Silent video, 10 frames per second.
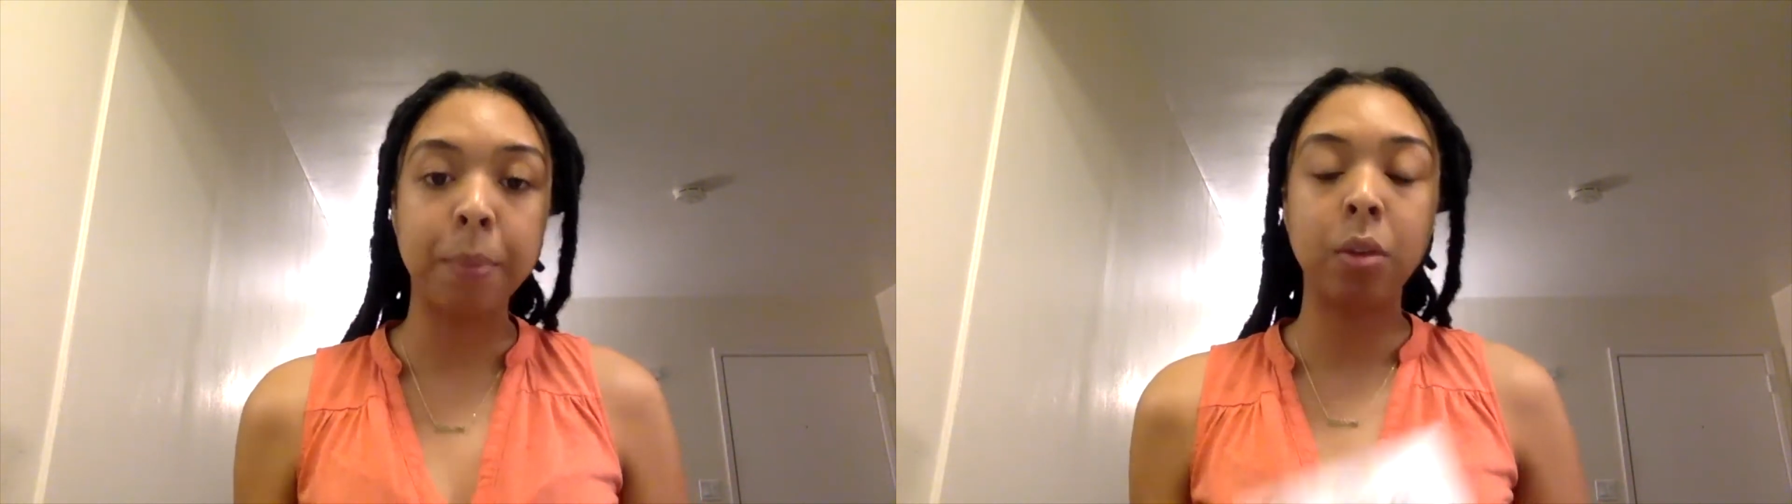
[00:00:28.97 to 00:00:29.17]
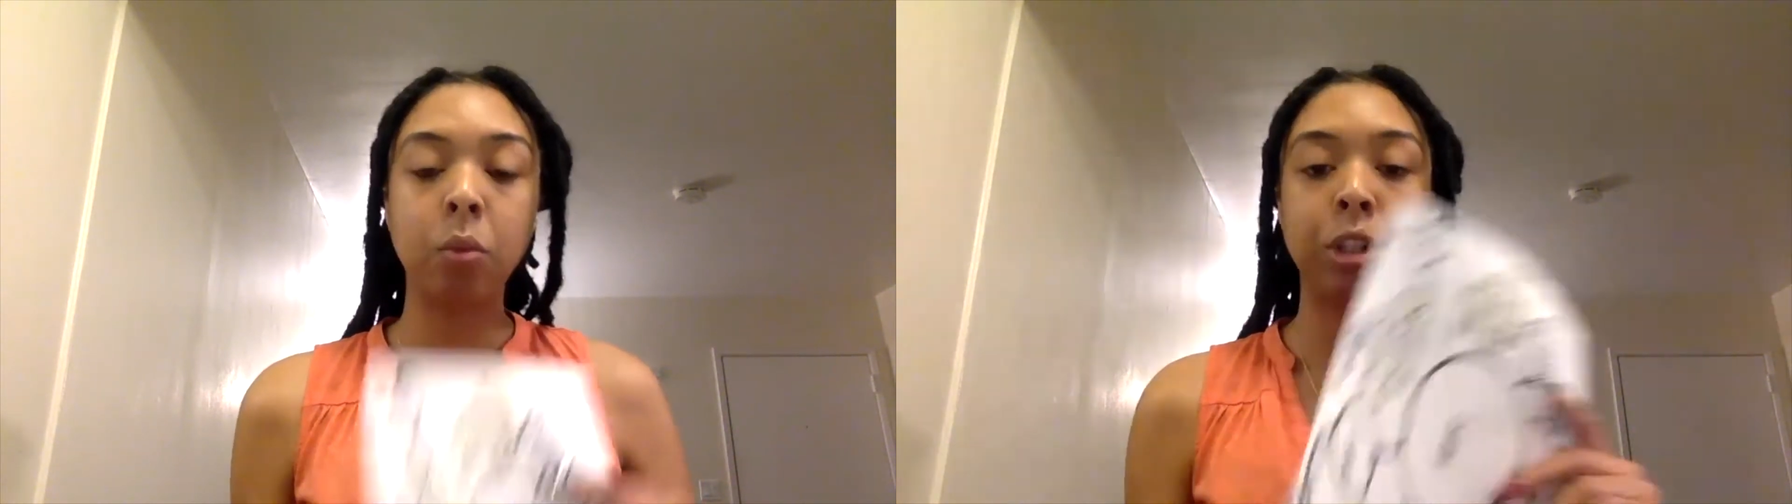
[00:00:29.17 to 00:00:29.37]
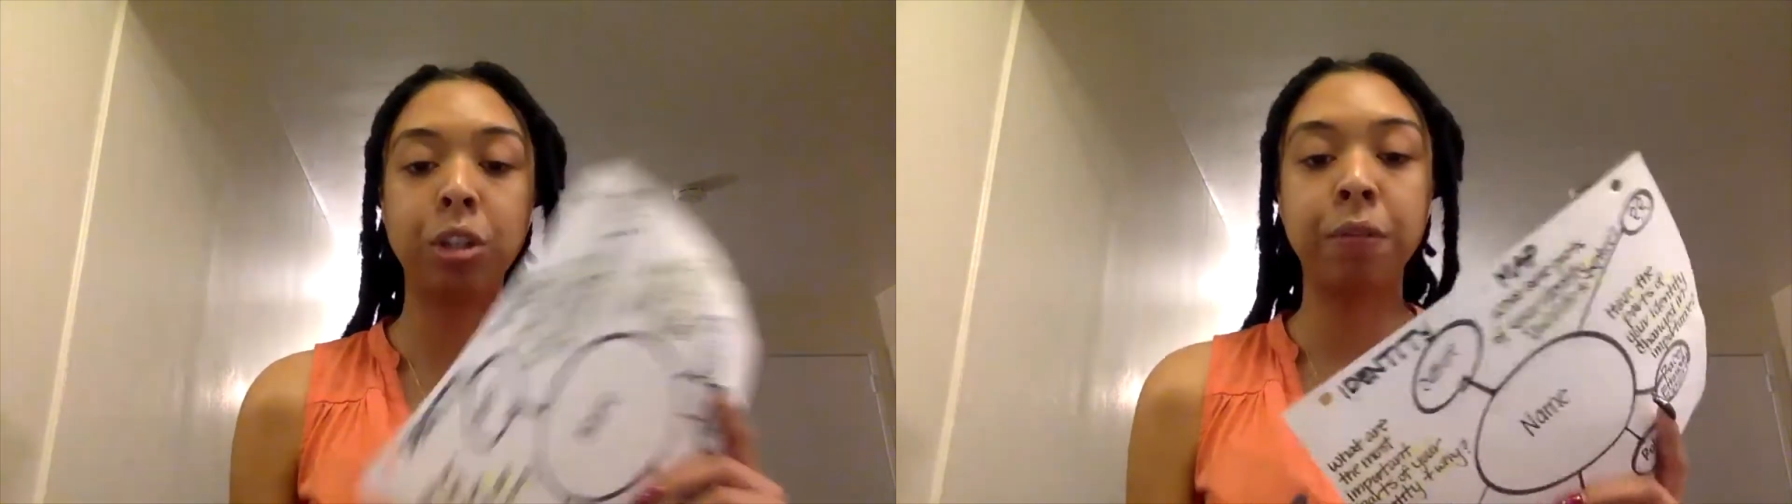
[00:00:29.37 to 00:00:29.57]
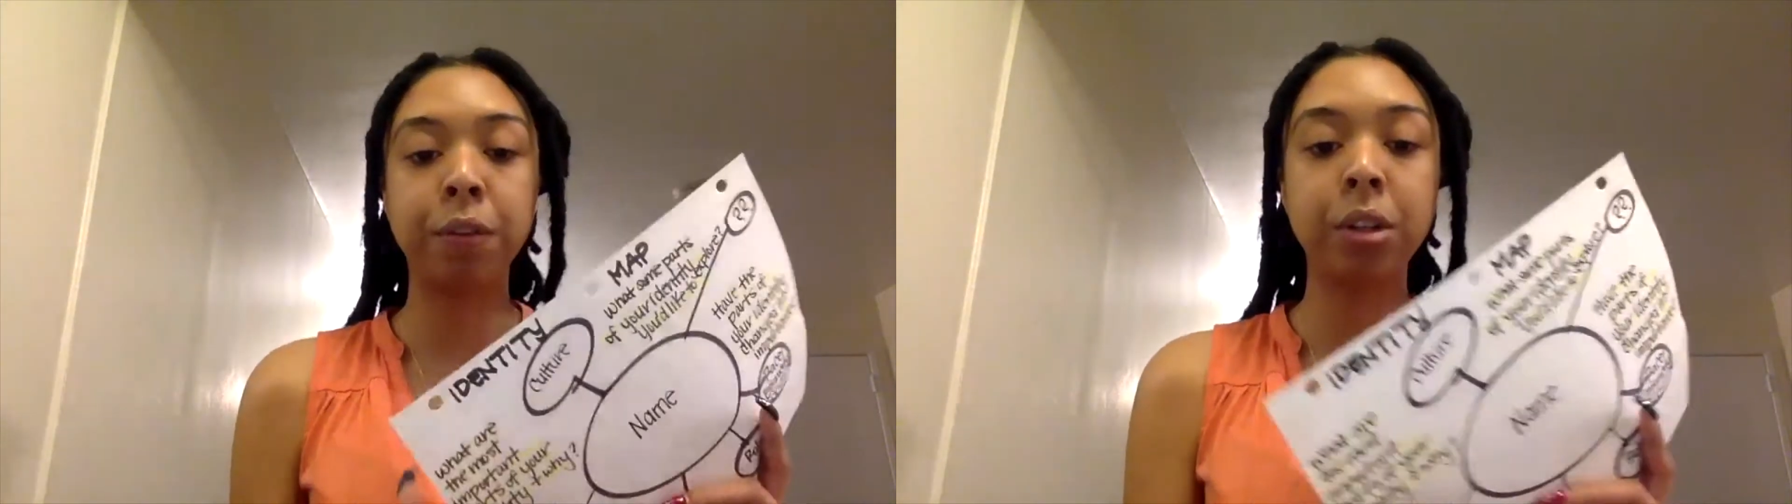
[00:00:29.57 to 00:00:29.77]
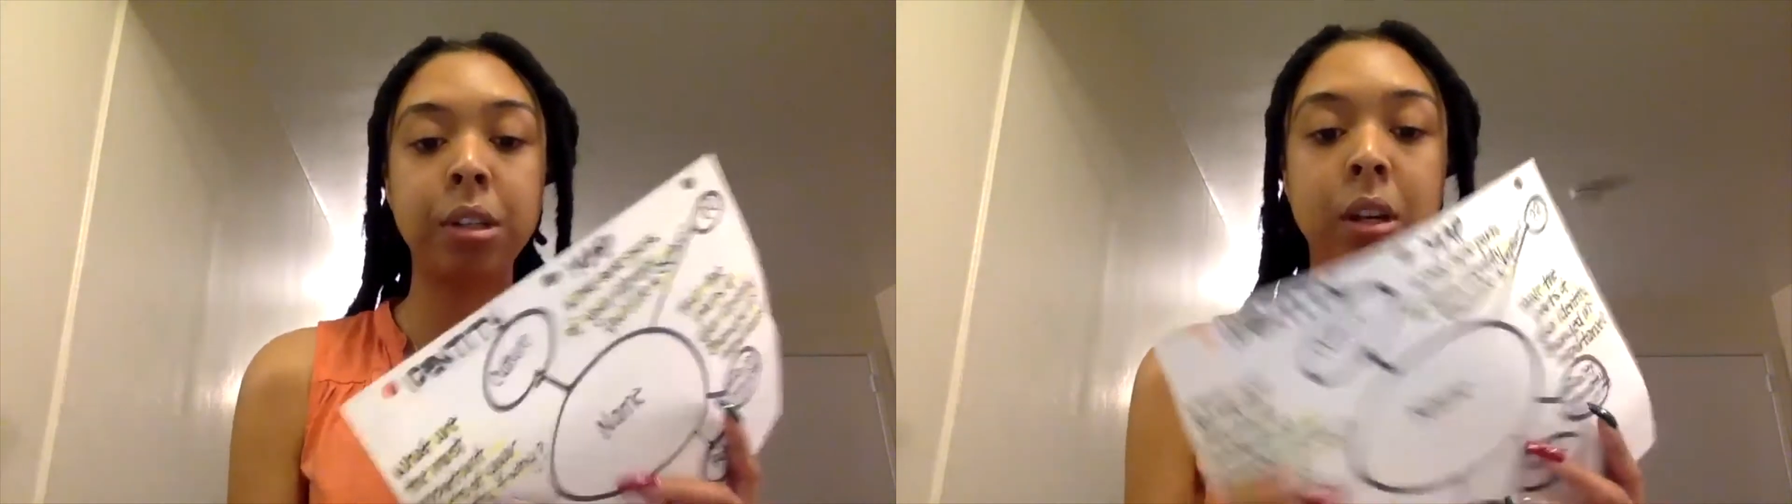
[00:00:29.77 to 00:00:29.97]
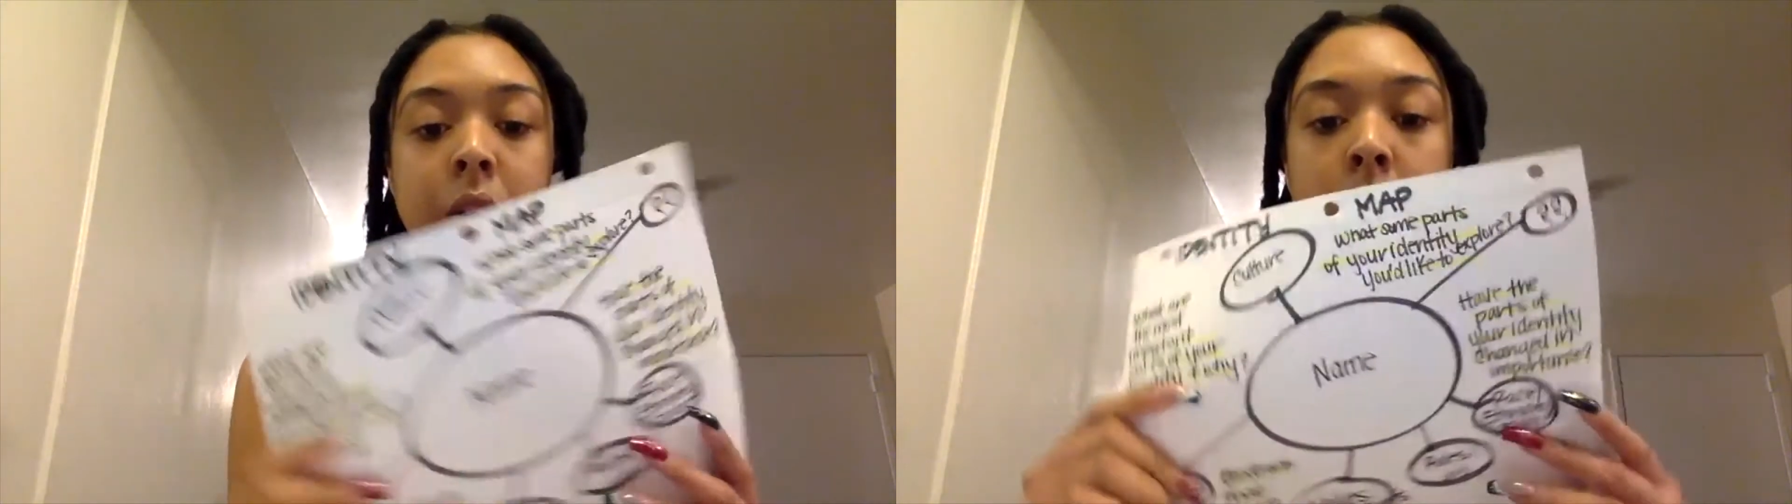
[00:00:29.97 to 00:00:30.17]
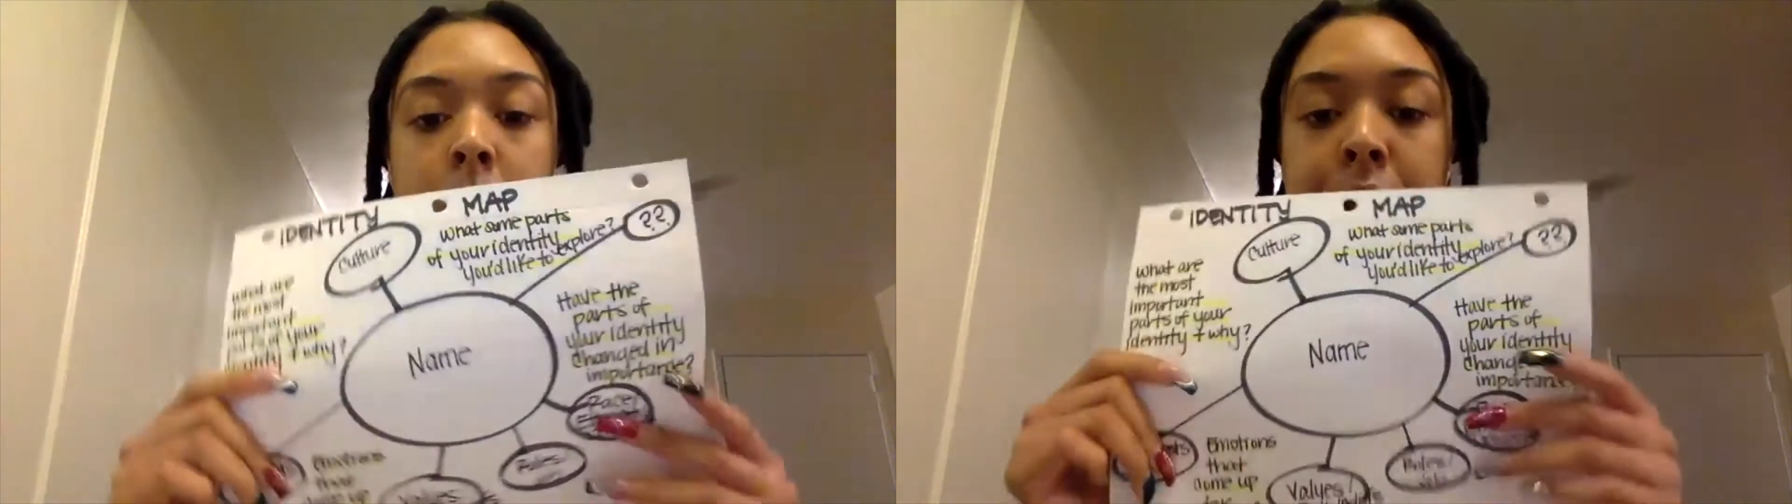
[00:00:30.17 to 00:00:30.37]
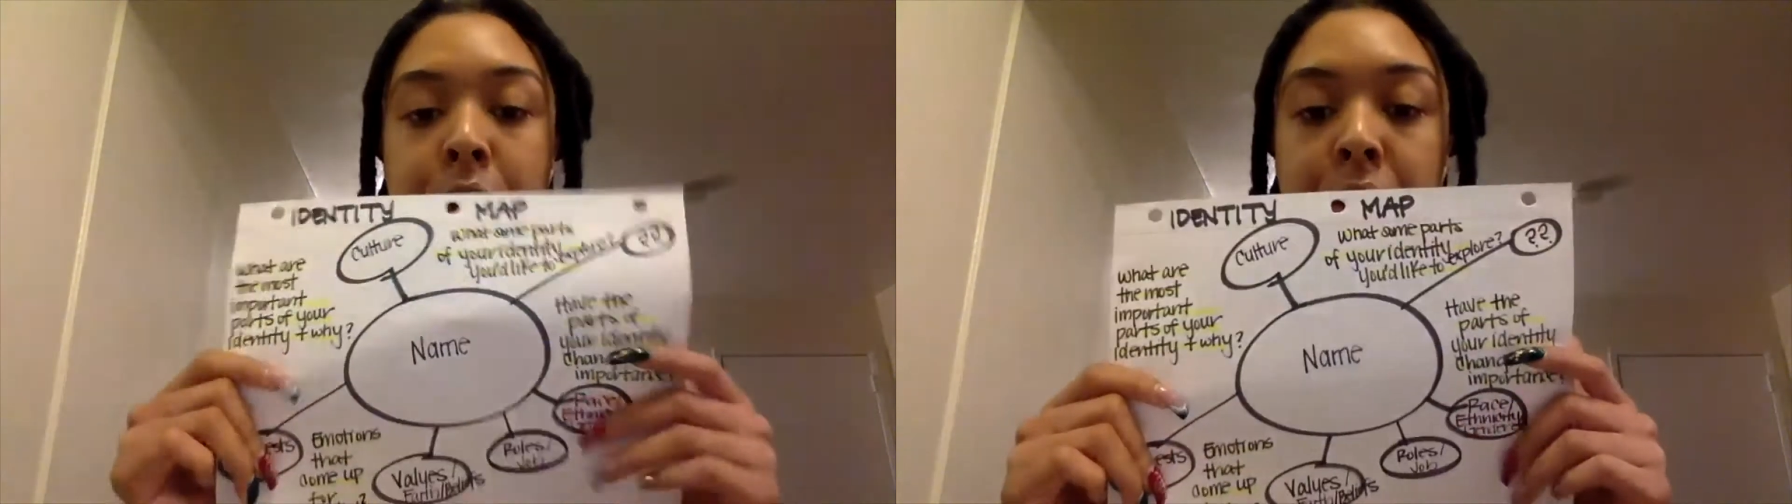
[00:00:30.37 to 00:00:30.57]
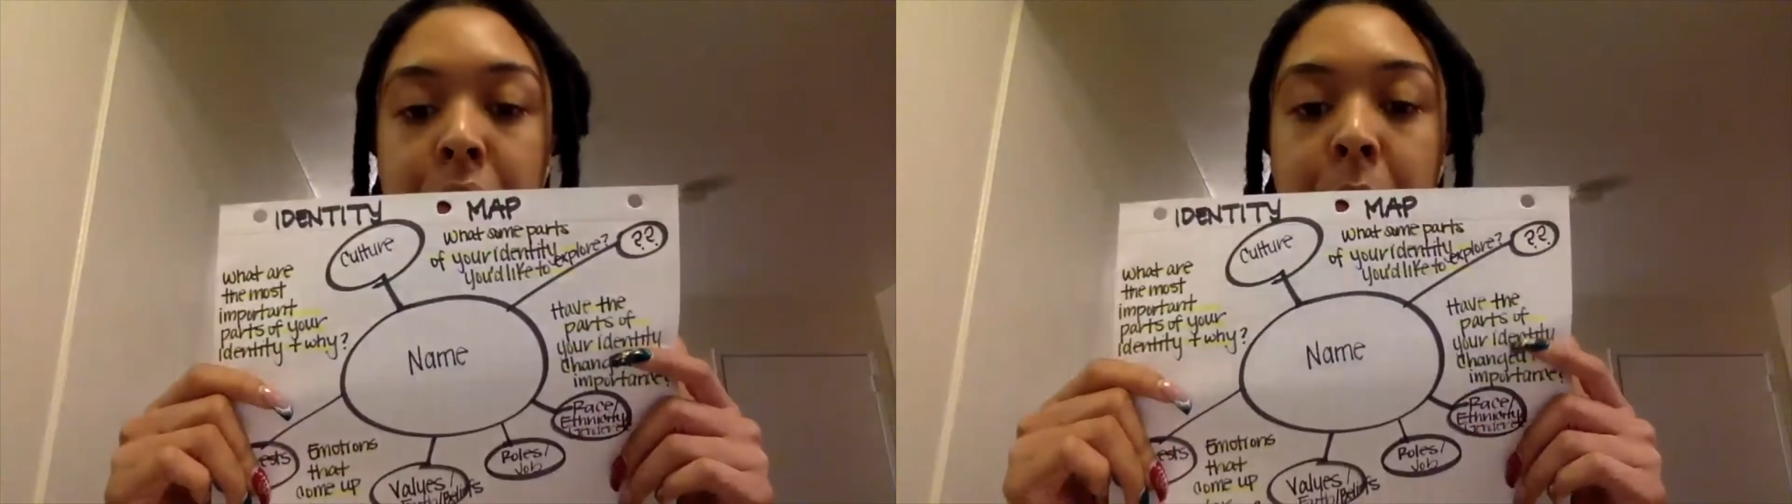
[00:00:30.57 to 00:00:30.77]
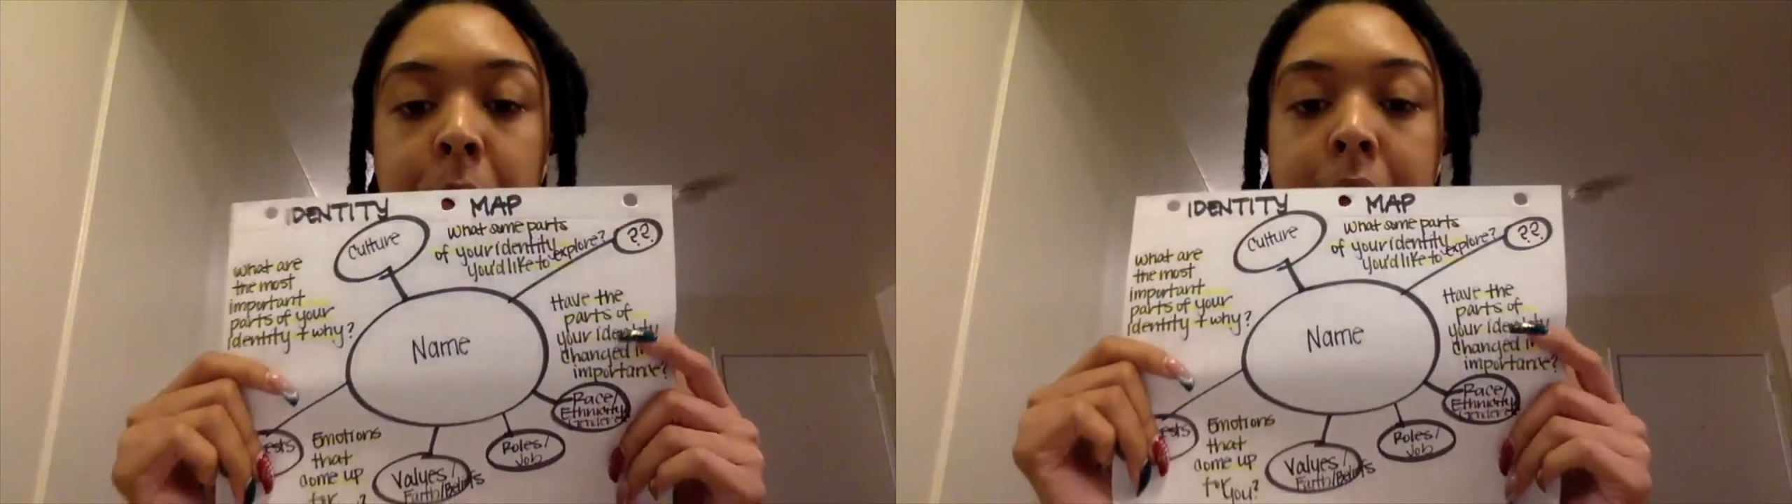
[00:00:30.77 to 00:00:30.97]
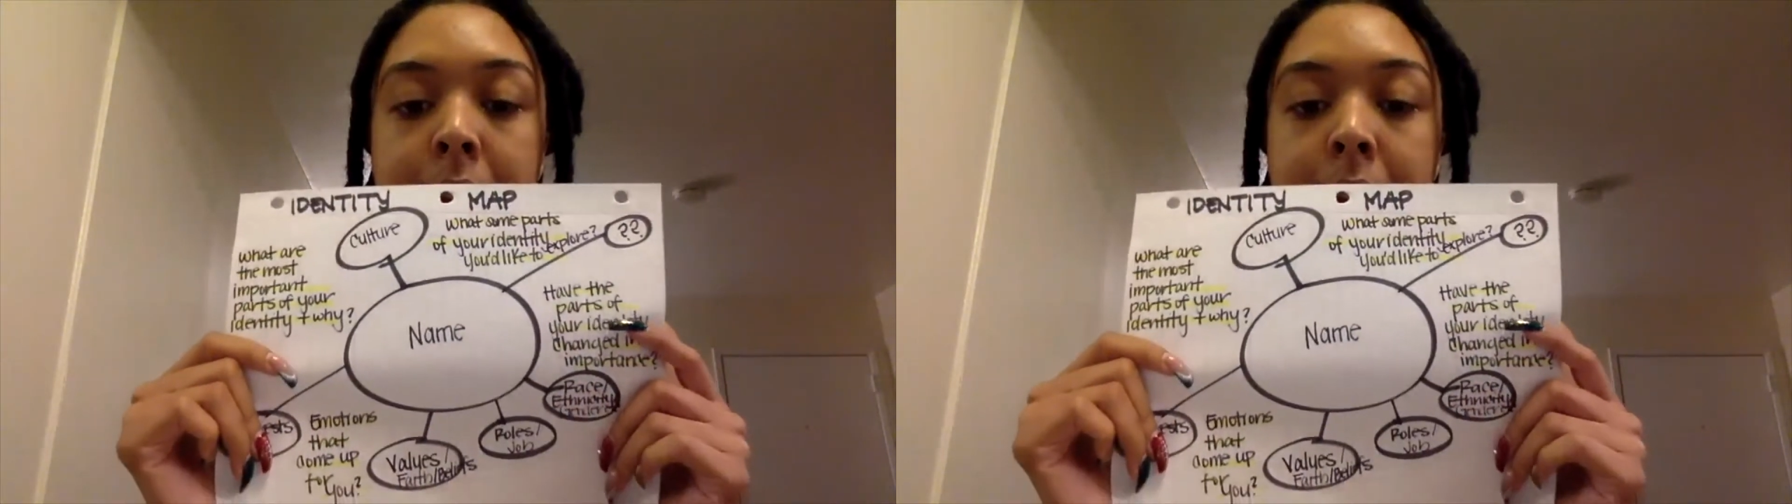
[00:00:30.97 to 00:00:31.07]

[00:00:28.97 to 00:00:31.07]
what you're first going to want to do